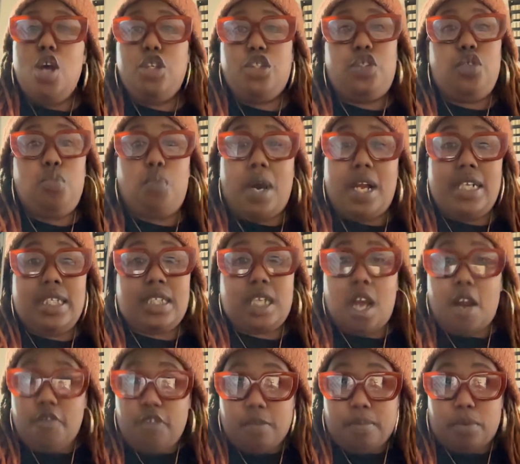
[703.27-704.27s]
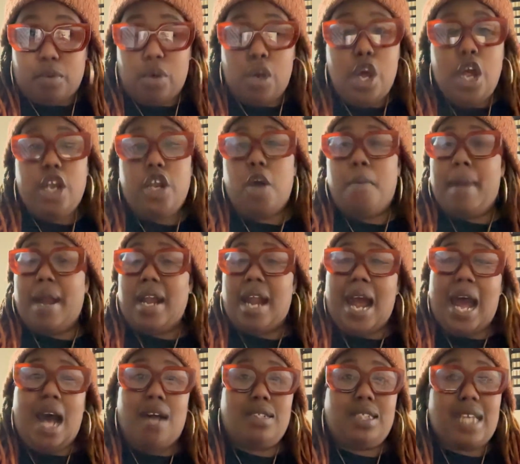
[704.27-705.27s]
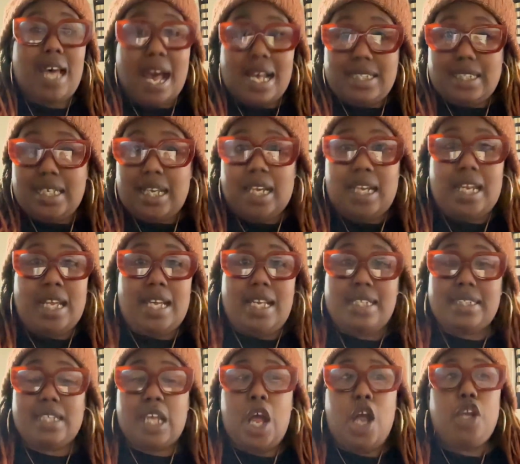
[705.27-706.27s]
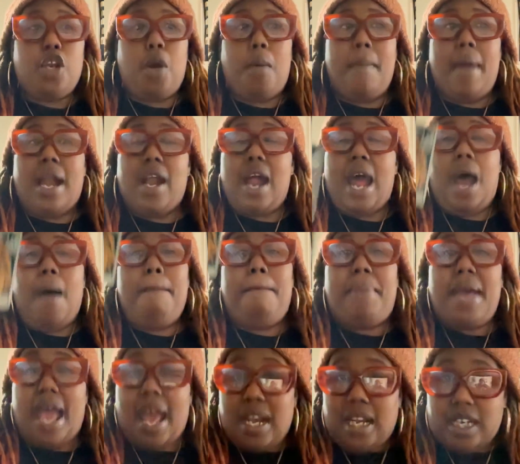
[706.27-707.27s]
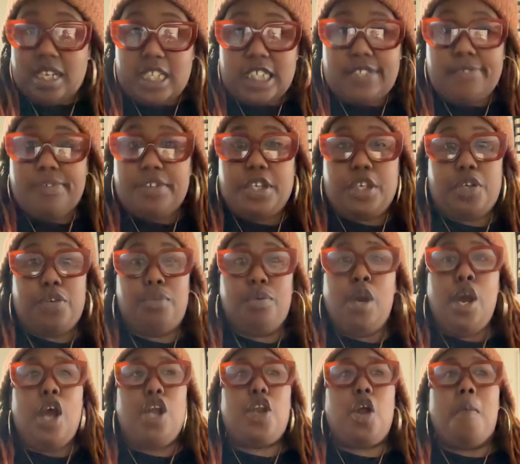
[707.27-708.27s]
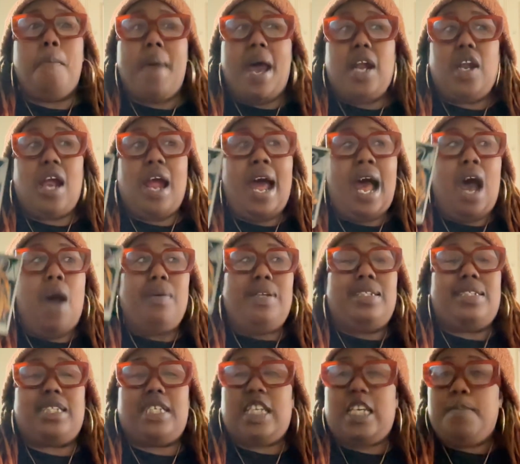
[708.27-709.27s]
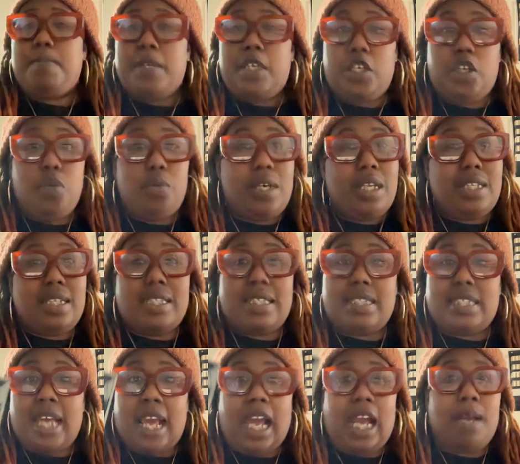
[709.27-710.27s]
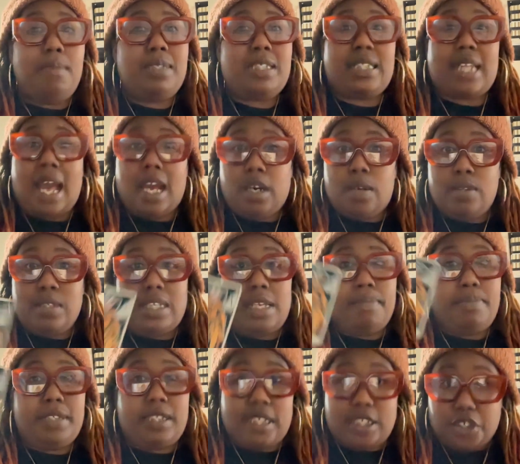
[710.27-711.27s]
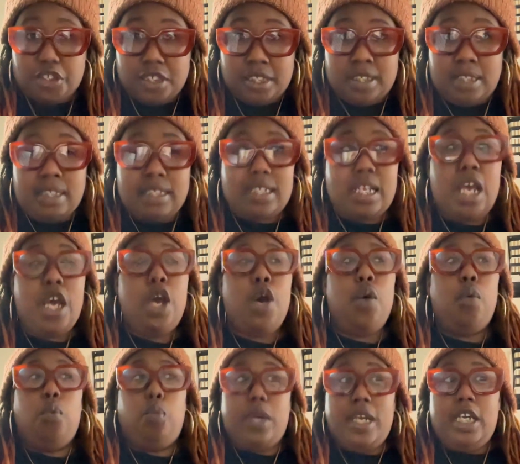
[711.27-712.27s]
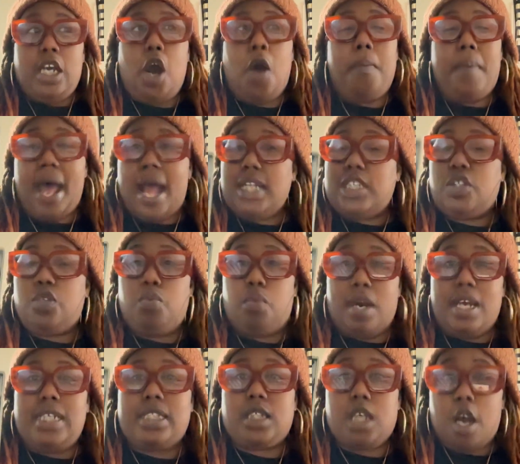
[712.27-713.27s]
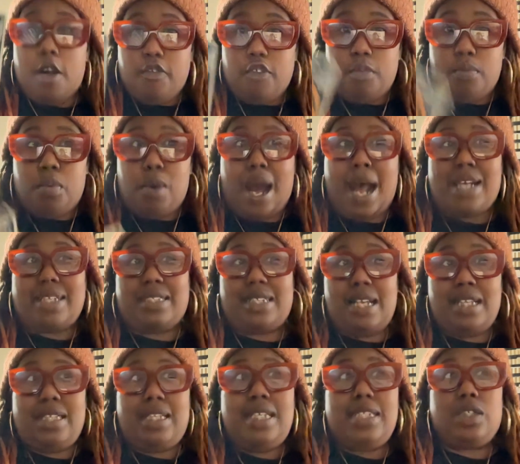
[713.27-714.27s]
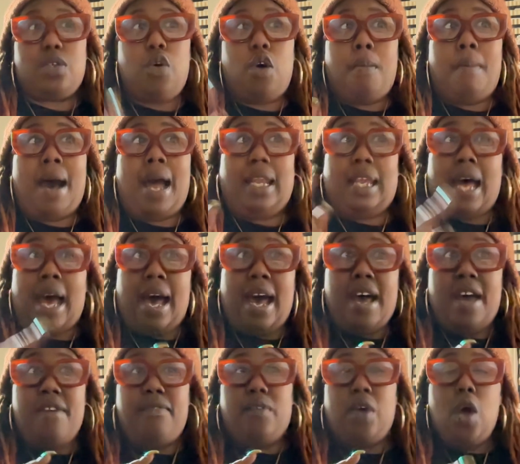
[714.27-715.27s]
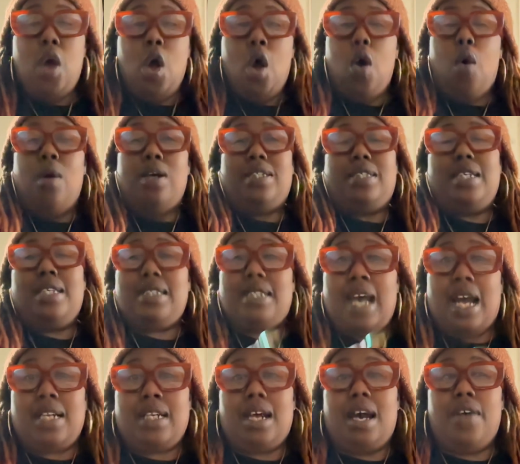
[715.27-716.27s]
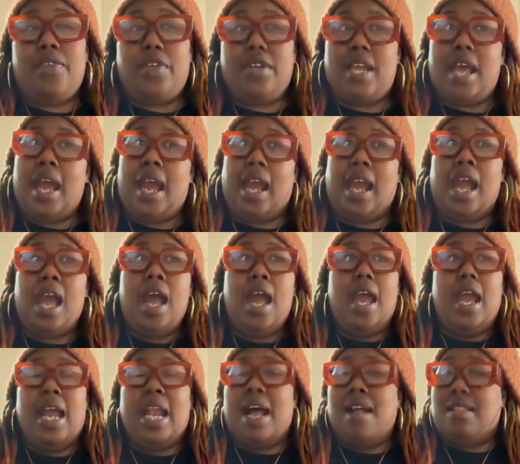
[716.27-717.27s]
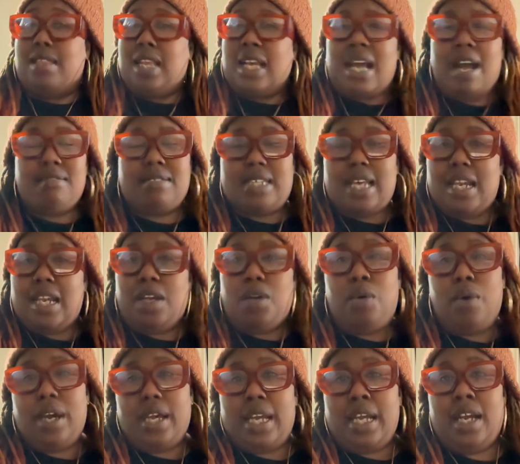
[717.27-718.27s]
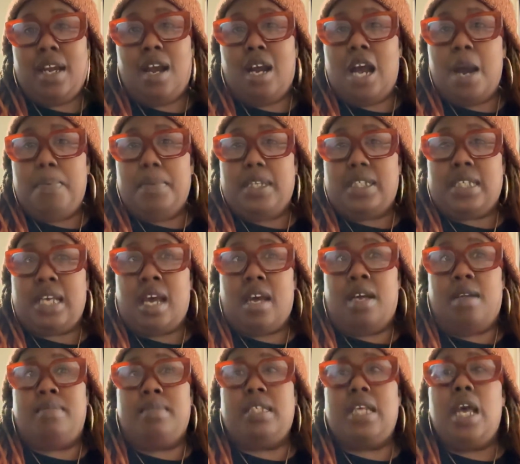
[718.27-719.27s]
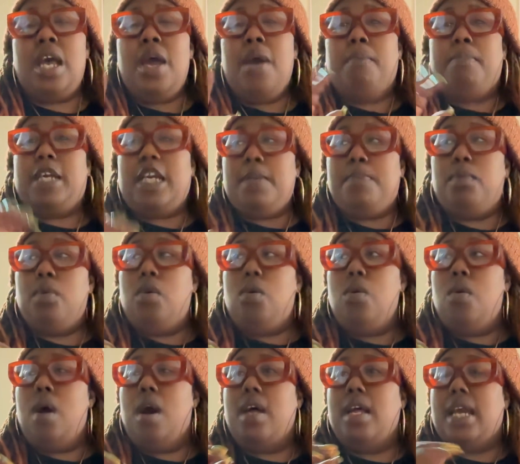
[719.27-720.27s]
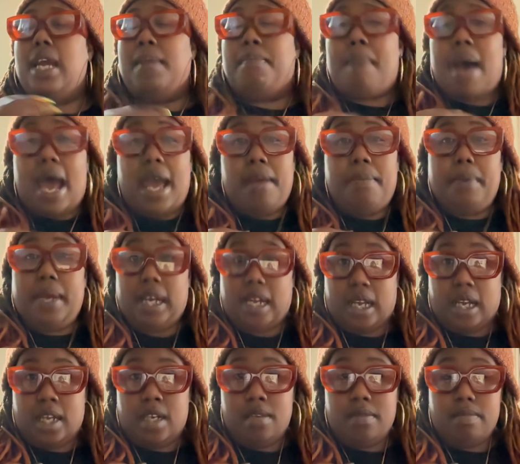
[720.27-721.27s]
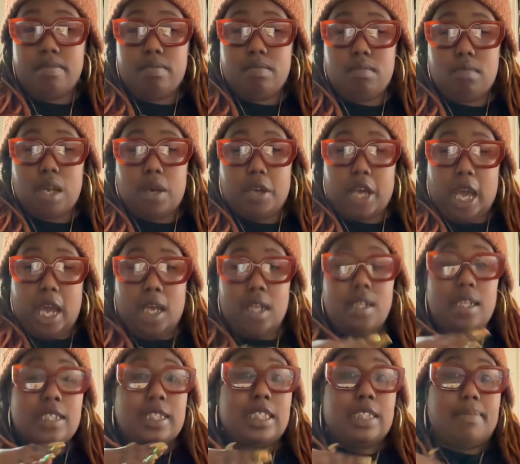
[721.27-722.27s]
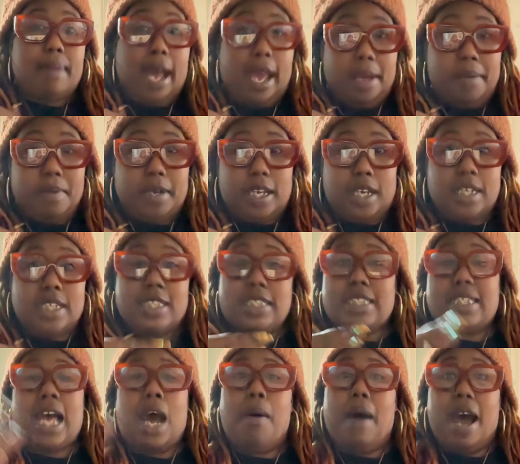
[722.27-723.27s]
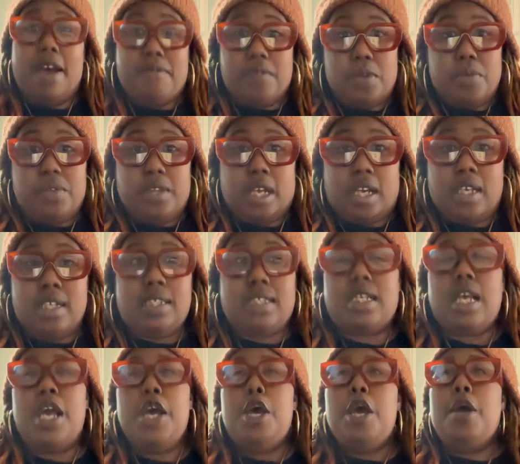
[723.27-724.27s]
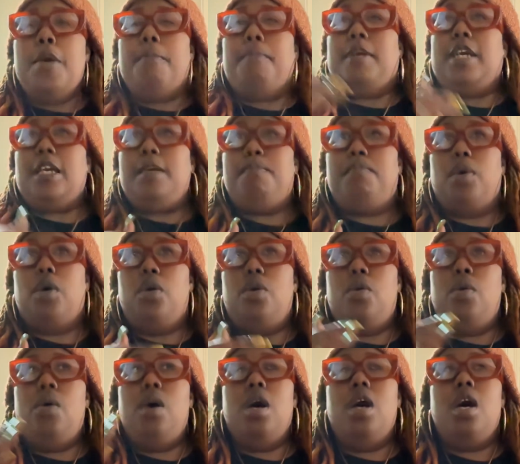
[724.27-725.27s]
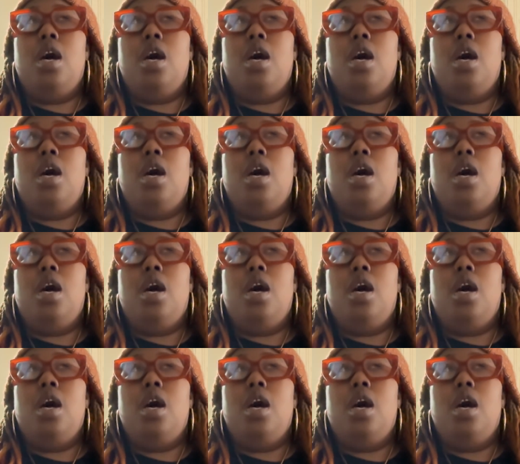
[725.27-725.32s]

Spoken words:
to what is comfortable. No matter how toxic it is, no matter how bad it is for you, no matter how it's keeping you in the same cycles and positions, we go back to what is comfortable. I said this on my live on TikTok the other day, and I think I've said it on here a couple of times. People, in my opinion, okay, this is my opinion, this is how I view things. People,